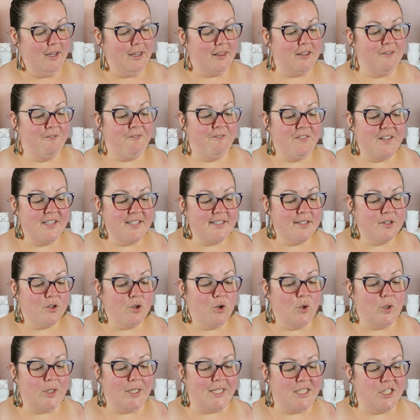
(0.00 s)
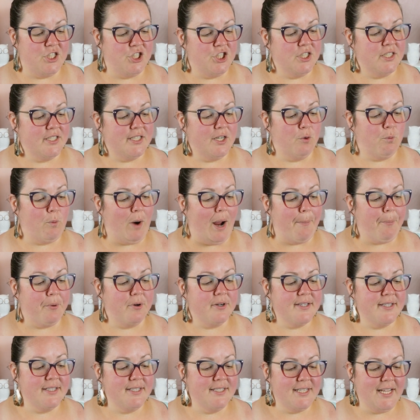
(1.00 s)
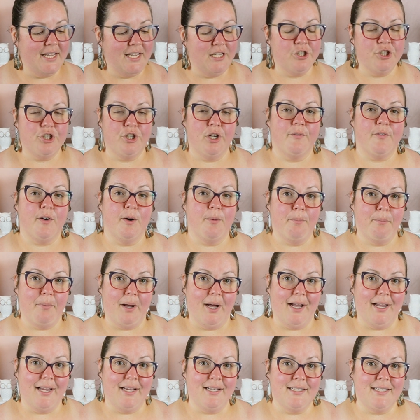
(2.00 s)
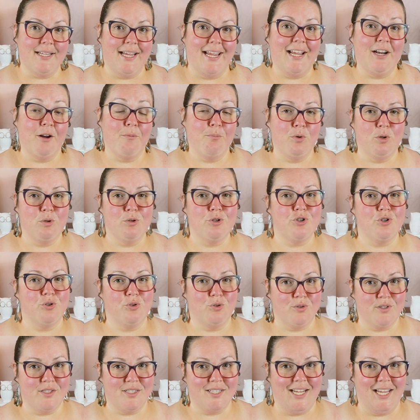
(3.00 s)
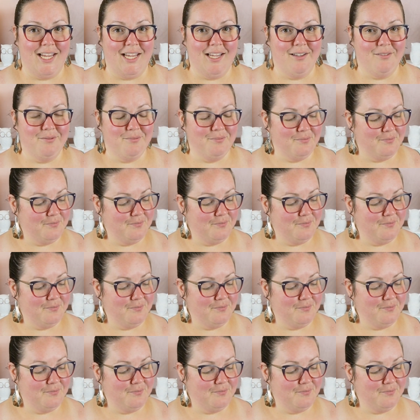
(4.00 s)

The physical is just a representation of our mind and emotional state.